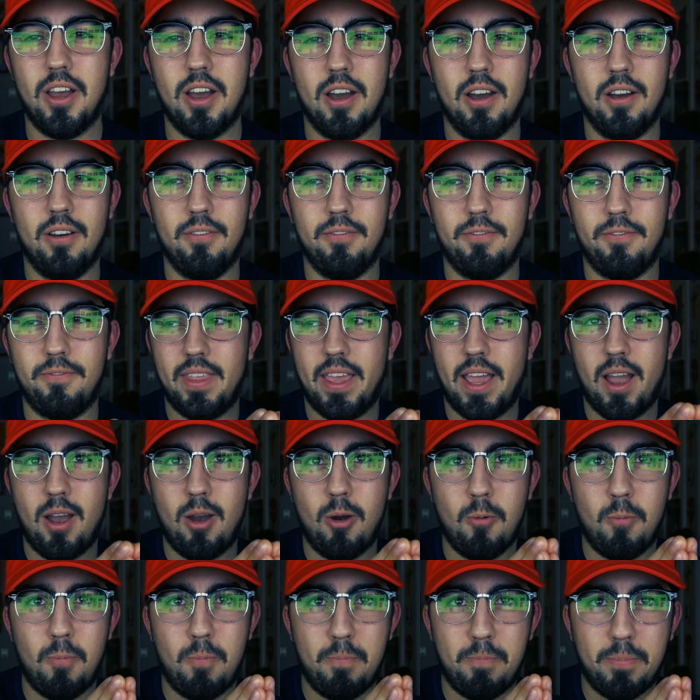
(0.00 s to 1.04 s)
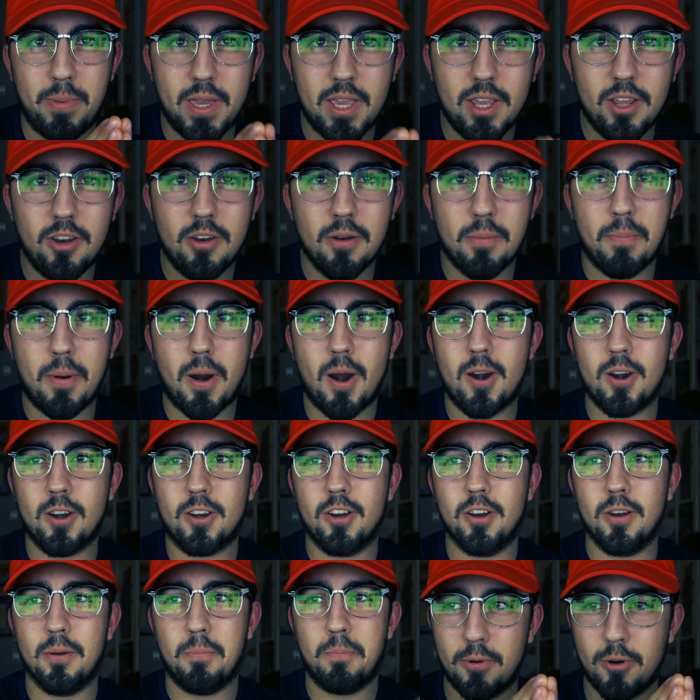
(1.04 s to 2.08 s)
of how Peter
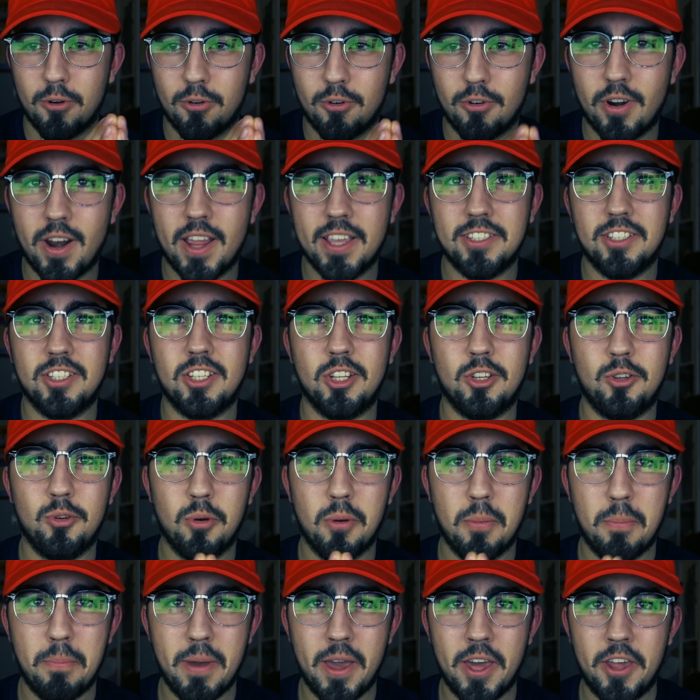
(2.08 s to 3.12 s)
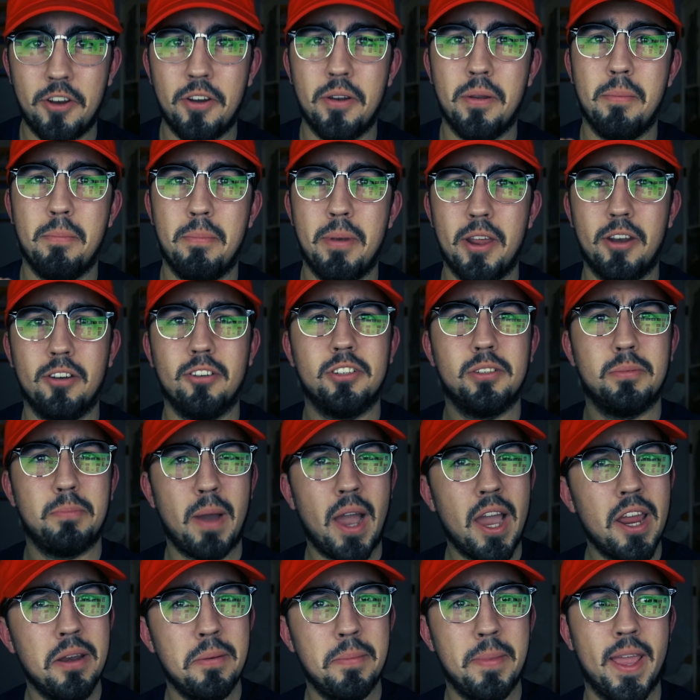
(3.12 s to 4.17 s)
Parker progressed into a better and better
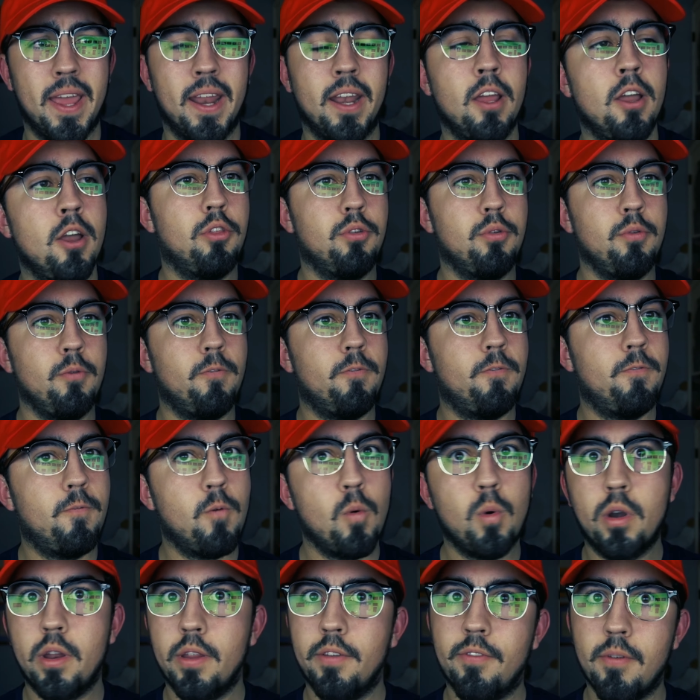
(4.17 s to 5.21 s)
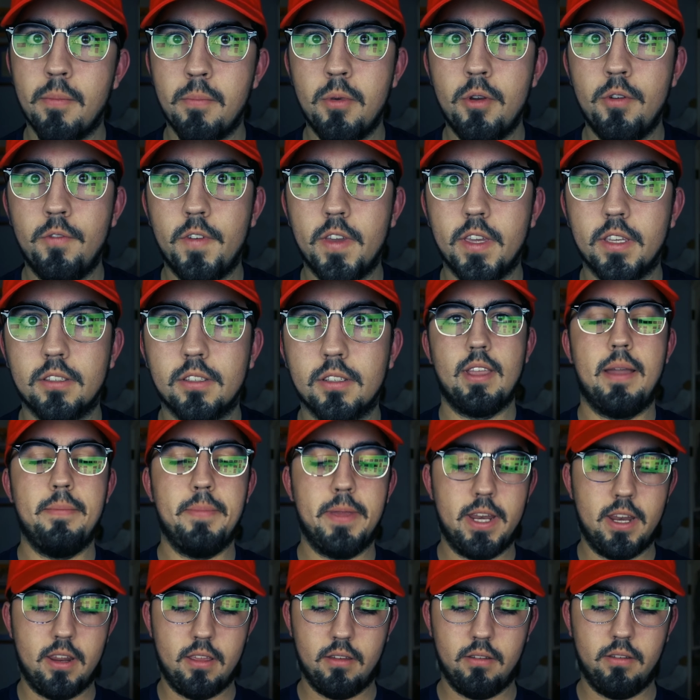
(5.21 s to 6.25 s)
Spider-Man through 4 different movies. I
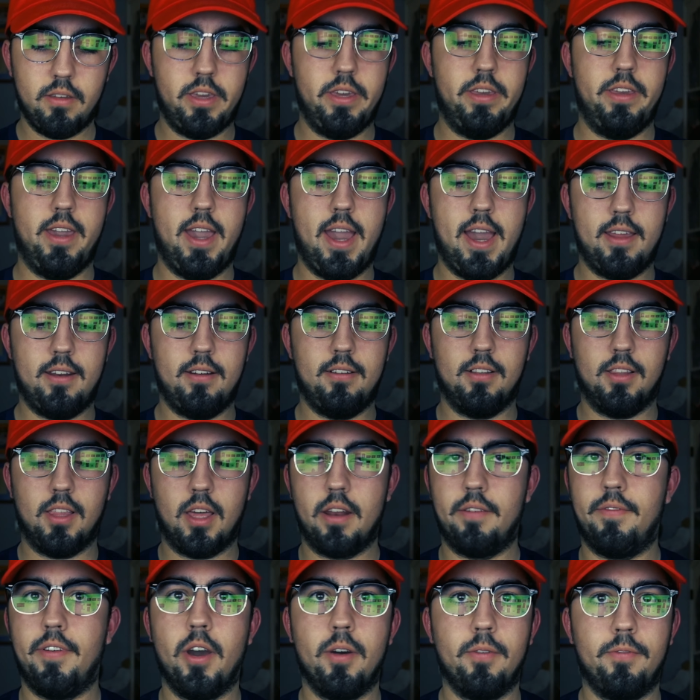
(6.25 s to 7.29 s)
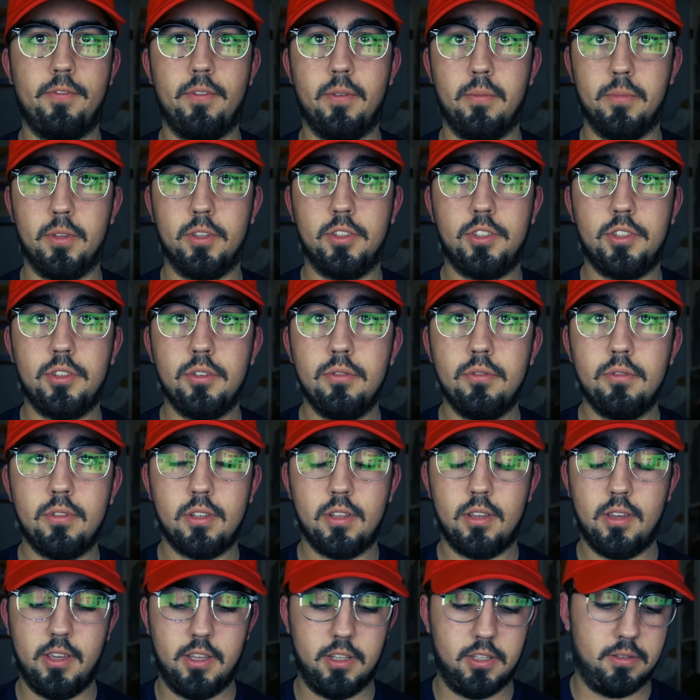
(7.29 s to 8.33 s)
mean, he had a lot of help from the suit,
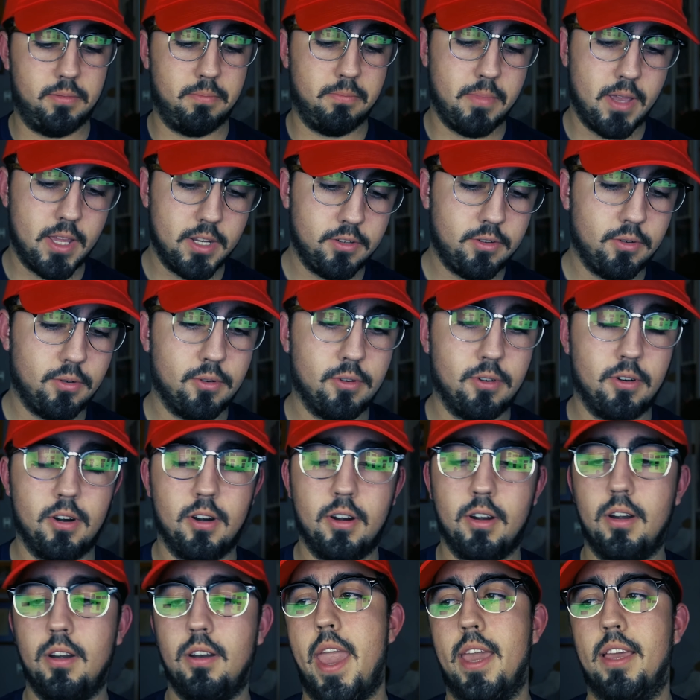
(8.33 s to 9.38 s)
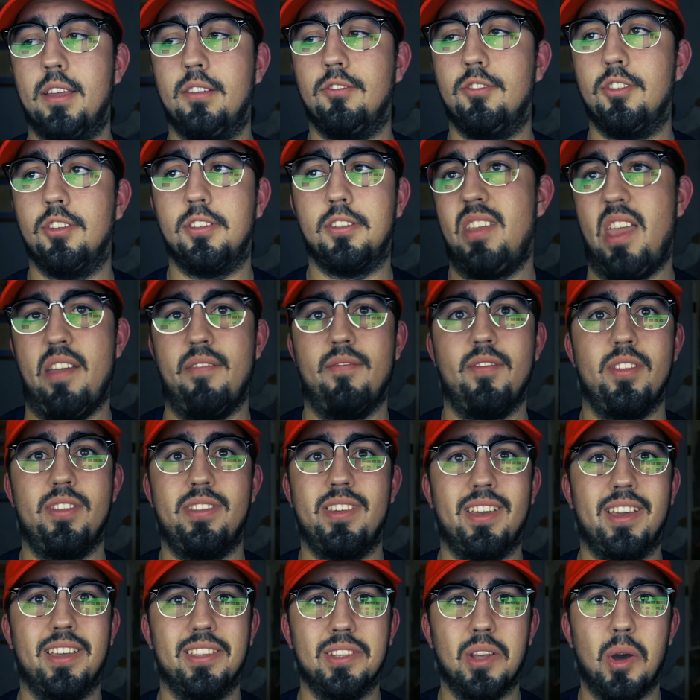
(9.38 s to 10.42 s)
his mentor, and just
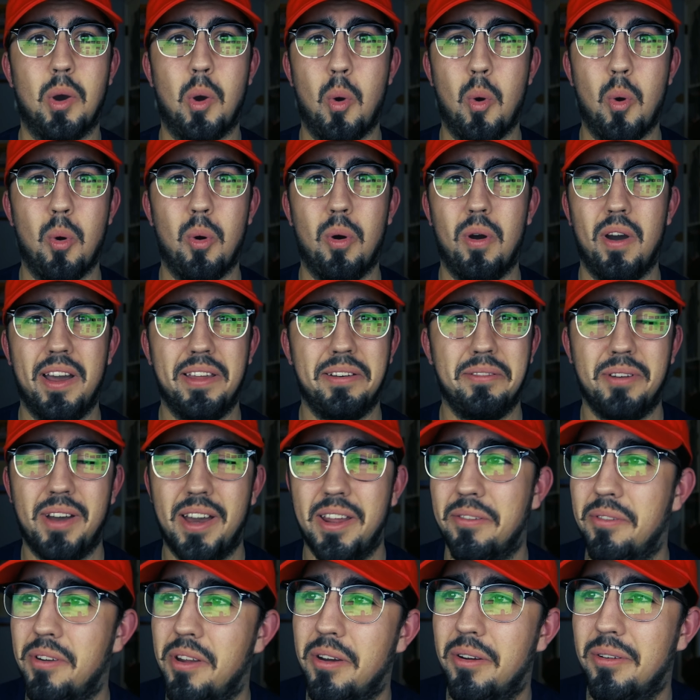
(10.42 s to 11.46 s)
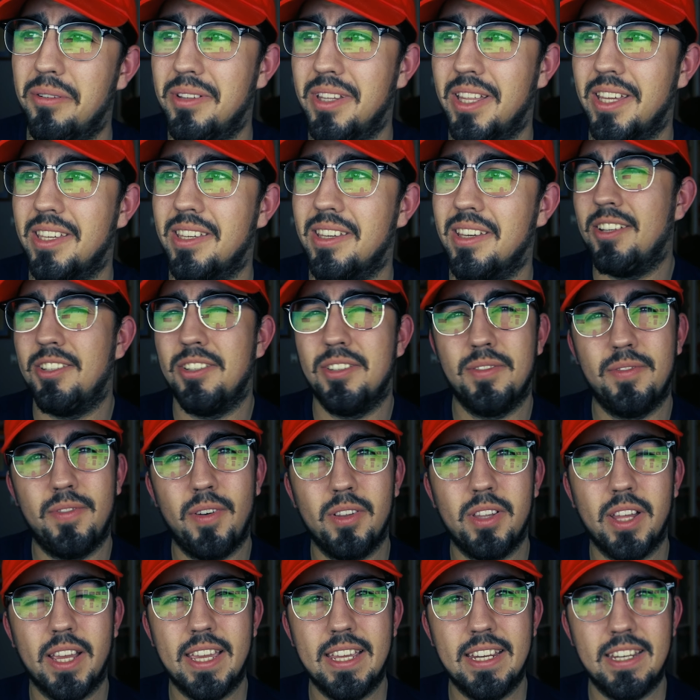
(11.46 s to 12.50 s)
everything as a whole. I don't know. Like, I just
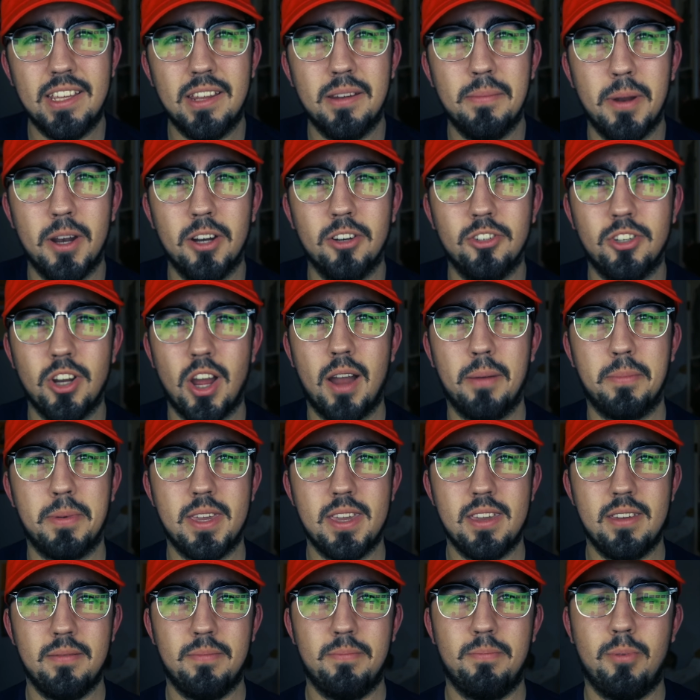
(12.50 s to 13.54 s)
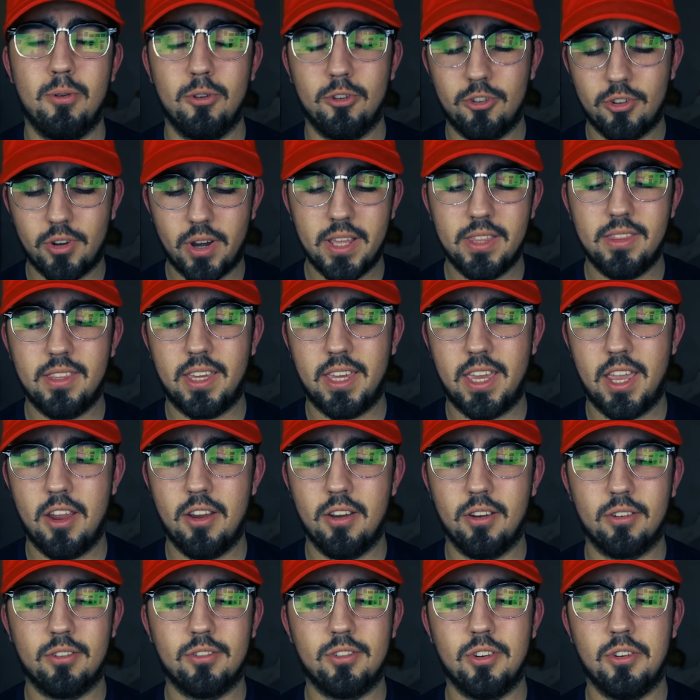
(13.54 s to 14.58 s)
felt like he did a better job. He portrayed the
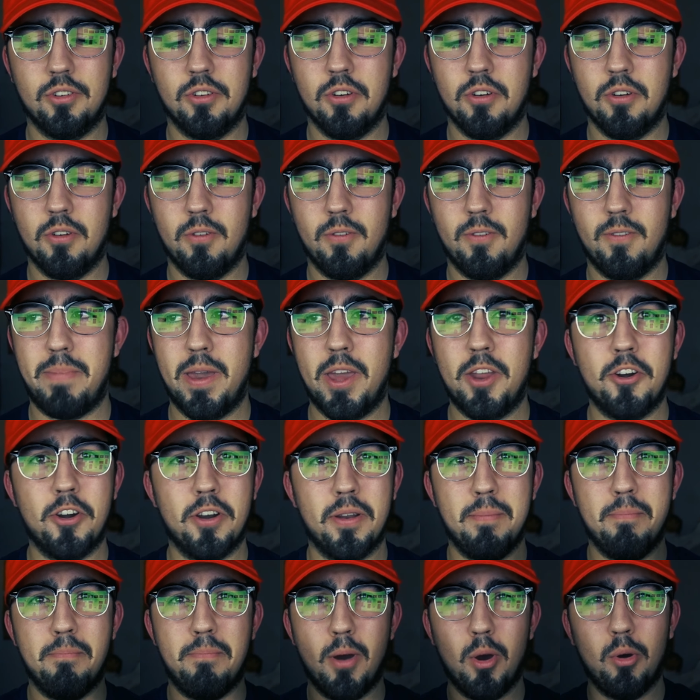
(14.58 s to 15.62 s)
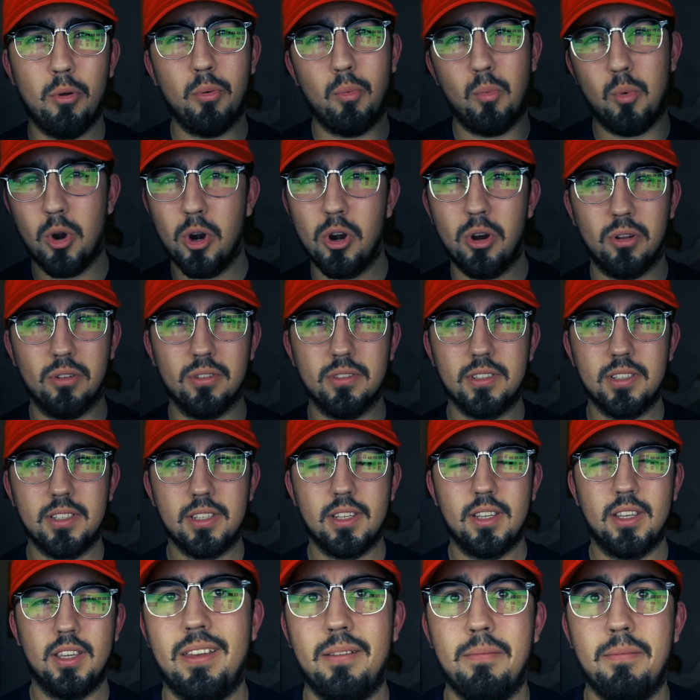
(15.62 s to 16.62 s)
character better in both worlds.